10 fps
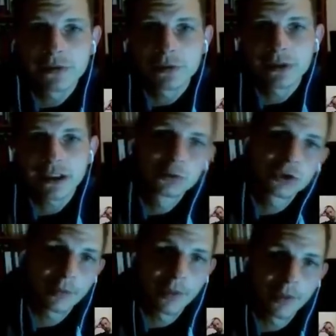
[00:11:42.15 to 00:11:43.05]
So can you
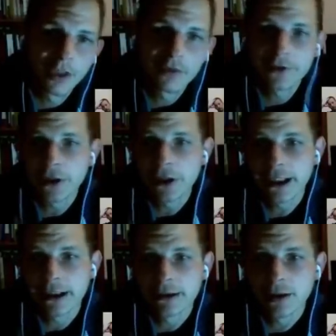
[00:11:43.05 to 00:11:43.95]
come over
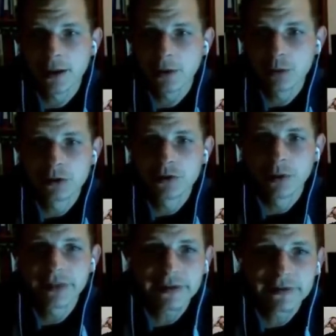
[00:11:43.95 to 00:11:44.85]
and we do some
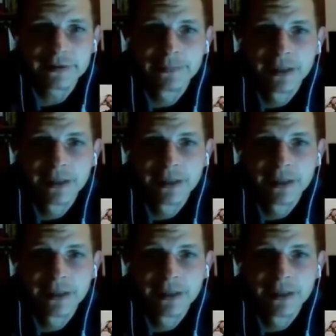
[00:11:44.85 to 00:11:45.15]
tests?